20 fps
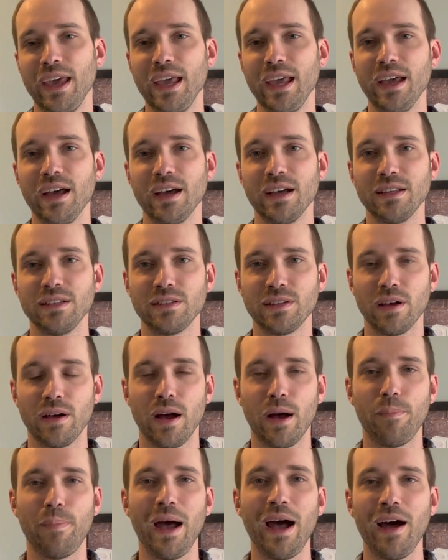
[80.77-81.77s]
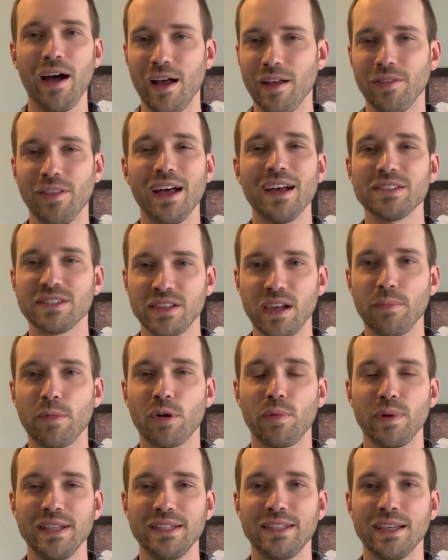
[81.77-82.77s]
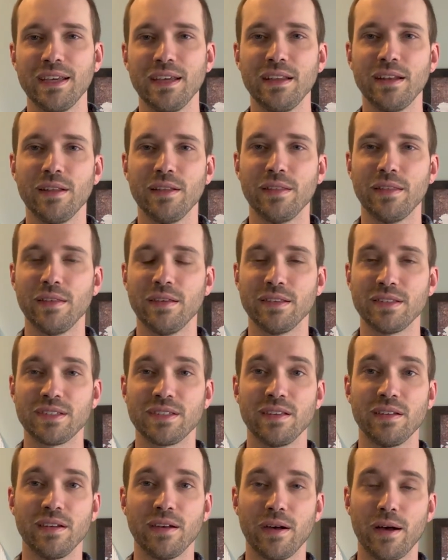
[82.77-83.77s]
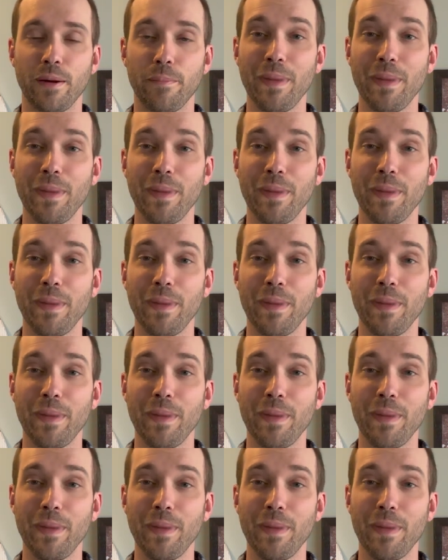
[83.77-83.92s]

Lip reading: And about last summer, we did this